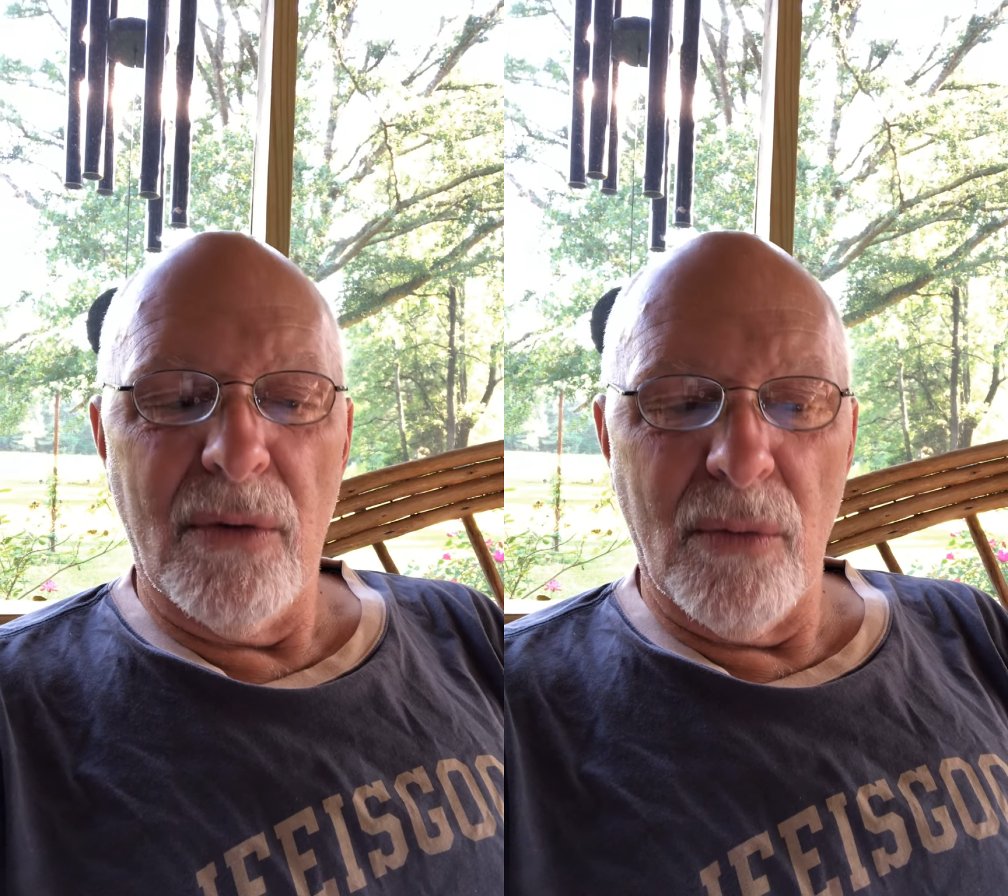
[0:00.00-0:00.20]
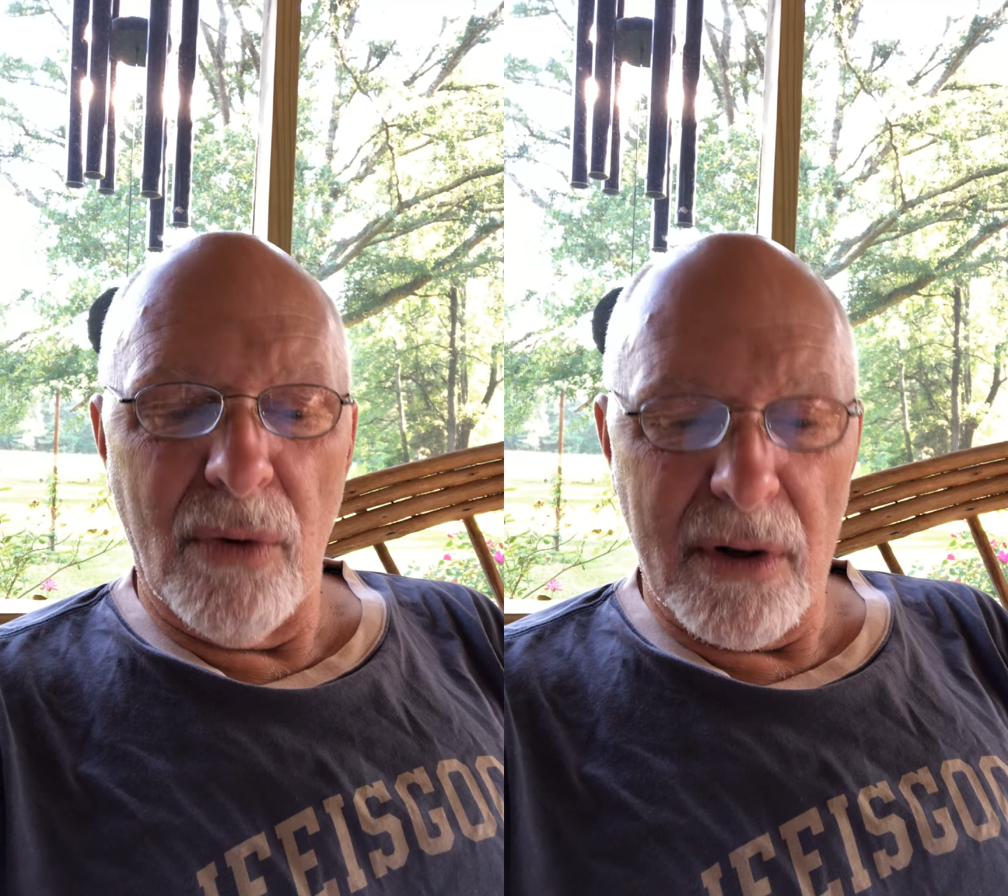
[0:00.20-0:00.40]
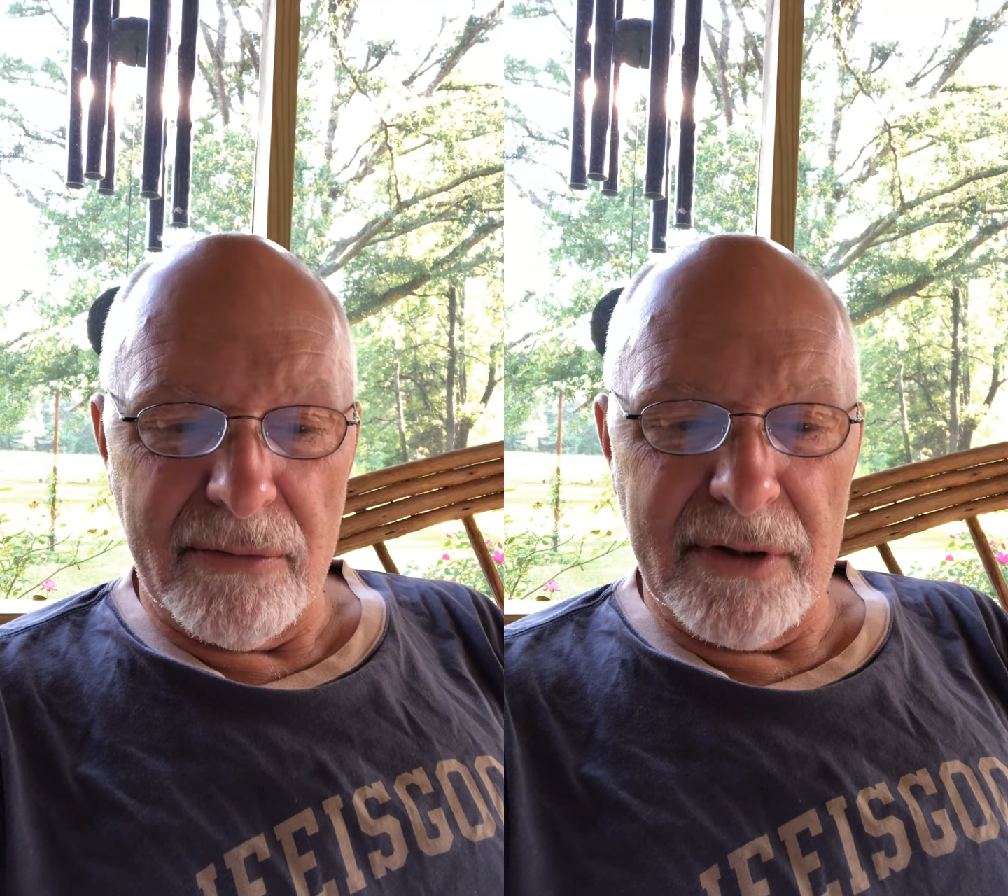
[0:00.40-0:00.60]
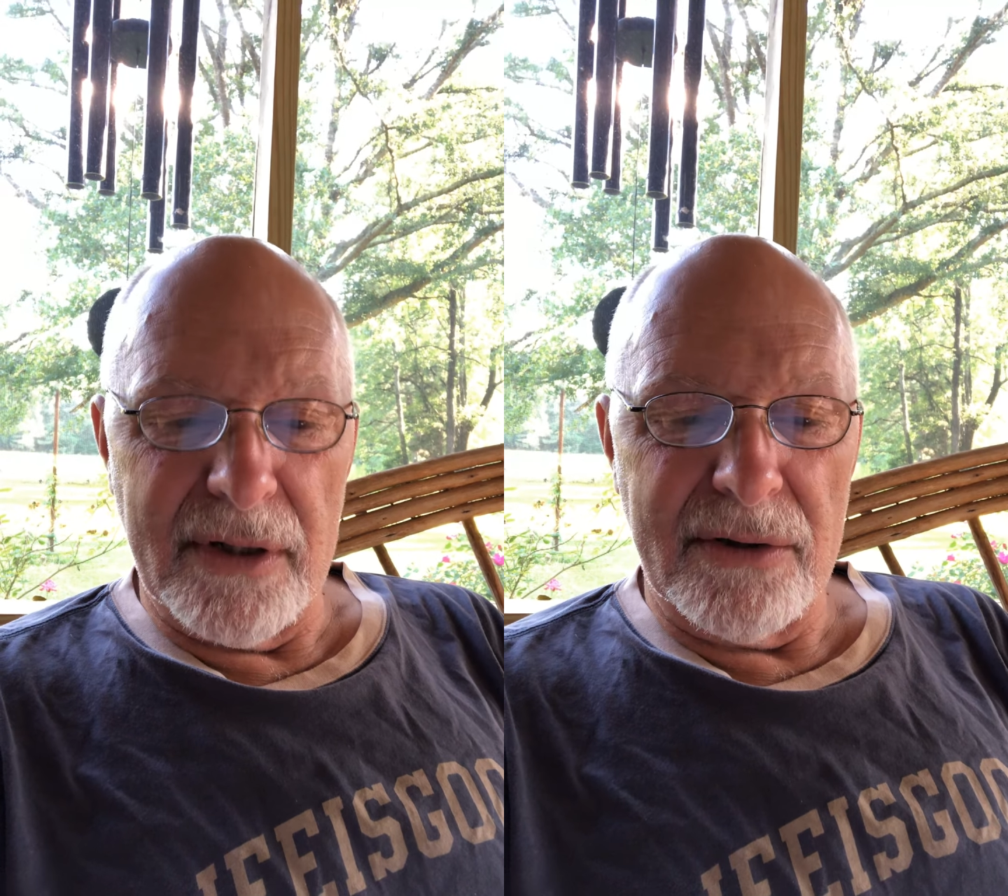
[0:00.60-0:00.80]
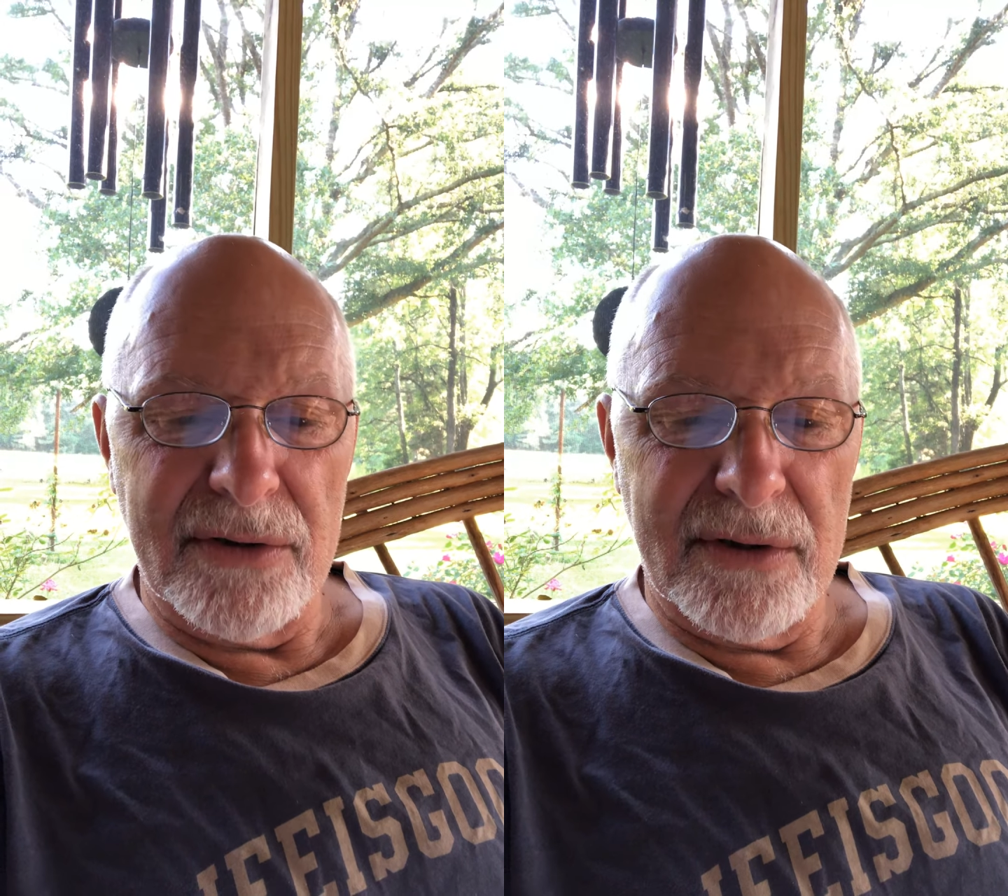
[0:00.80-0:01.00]
one of
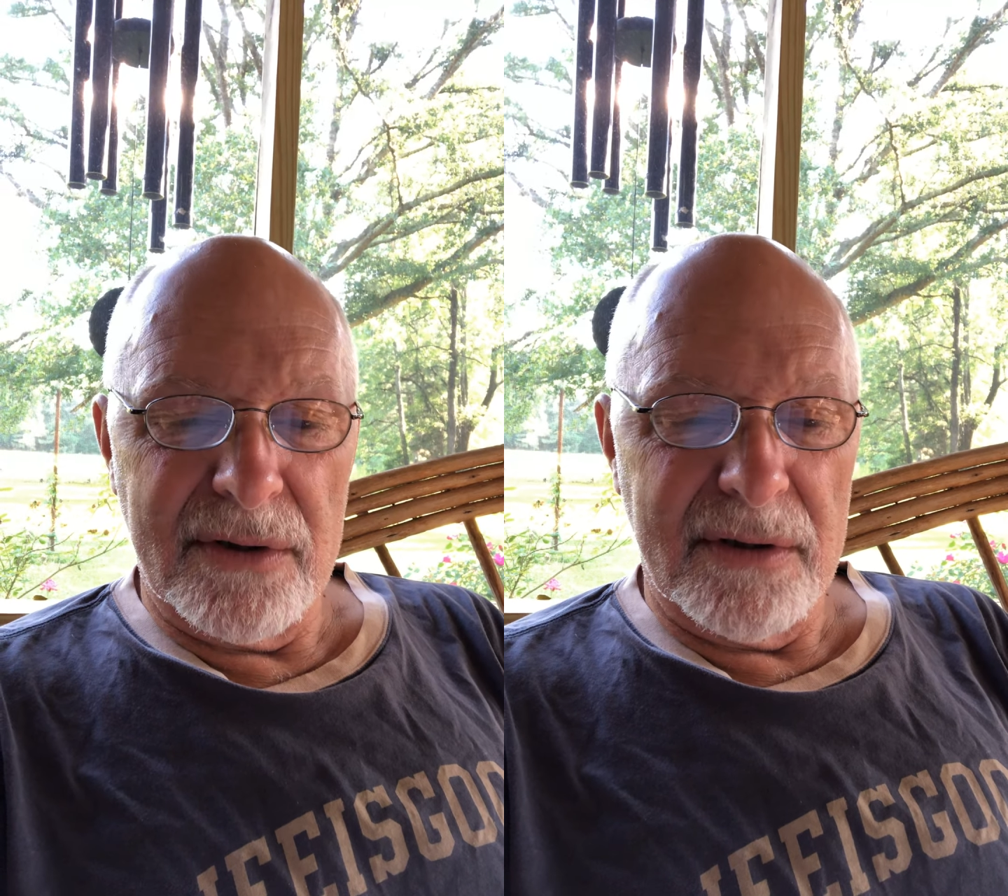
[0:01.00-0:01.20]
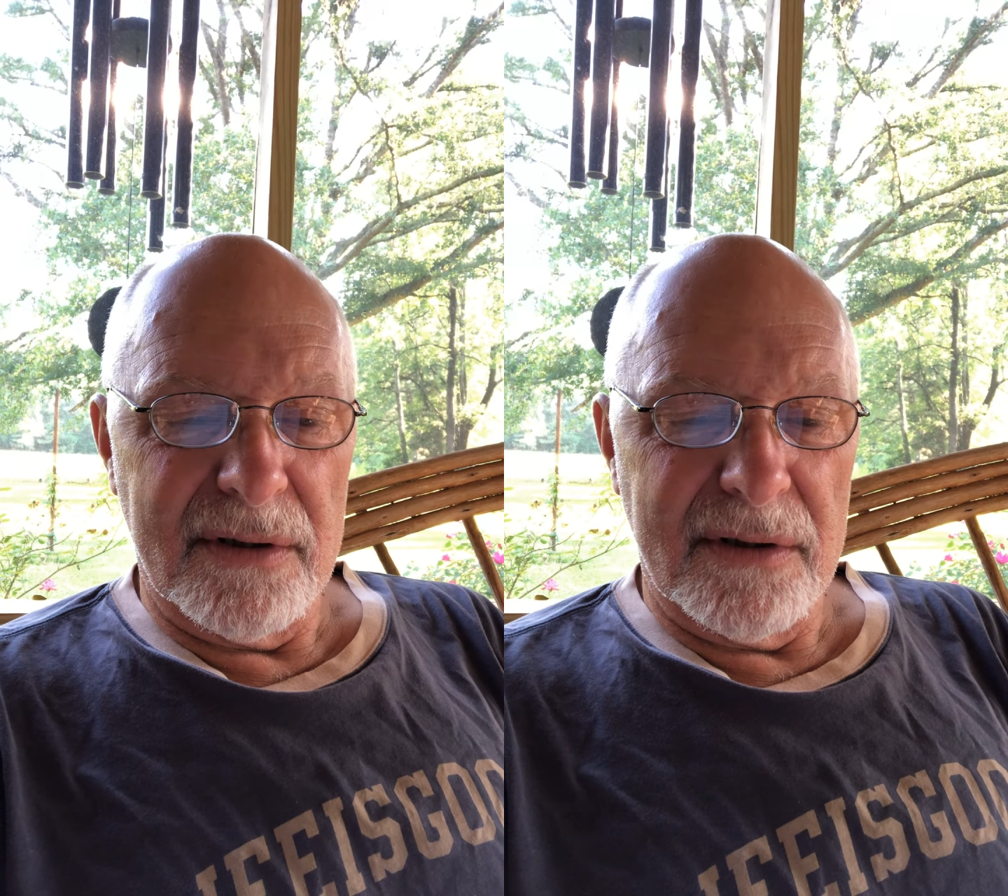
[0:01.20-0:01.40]
us.